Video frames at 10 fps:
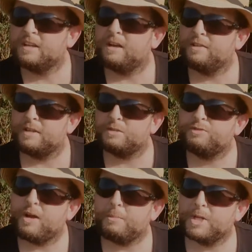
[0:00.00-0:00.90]
I think his
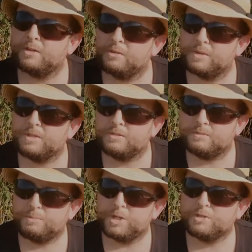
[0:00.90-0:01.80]
family,
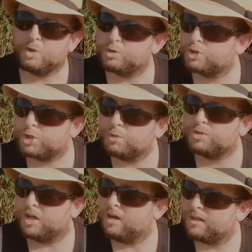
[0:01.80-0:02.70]
a person called
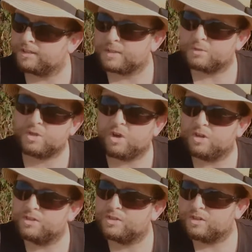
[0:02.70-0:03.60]
Scooter, and that's how
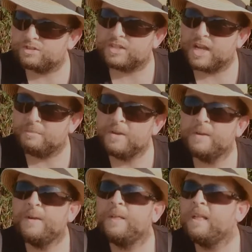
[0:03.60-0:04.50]
Scotland got his name.
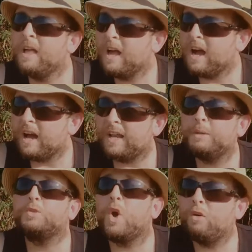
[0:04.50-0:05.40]
And then it
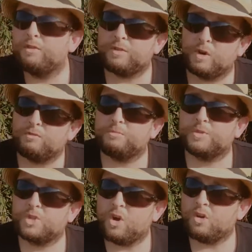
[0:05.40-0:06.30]
was overthrown from
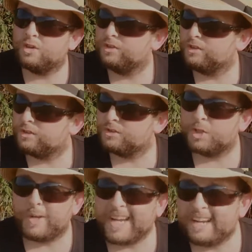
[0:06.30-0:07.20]
Scotland
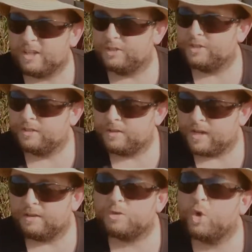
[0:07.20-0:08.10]
to England.
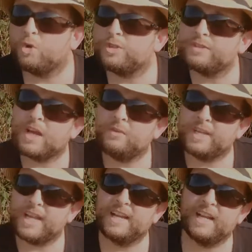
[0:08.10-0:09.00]
And of course, that's how
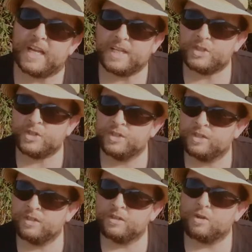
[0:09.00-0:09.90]
the English
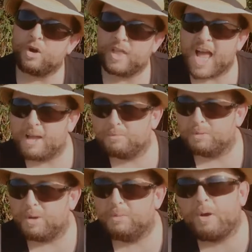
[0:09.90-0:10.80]
got their
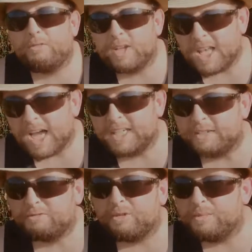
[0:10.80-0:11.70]
emblem of a
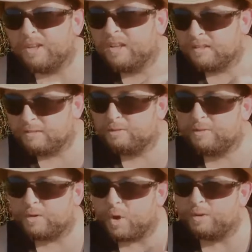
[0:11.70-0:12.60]
lion from the
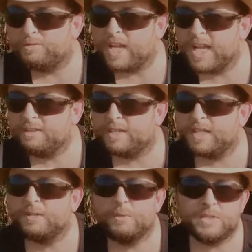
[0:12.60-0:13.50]
throne of
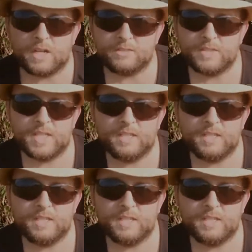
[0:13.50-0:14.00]
David, which had the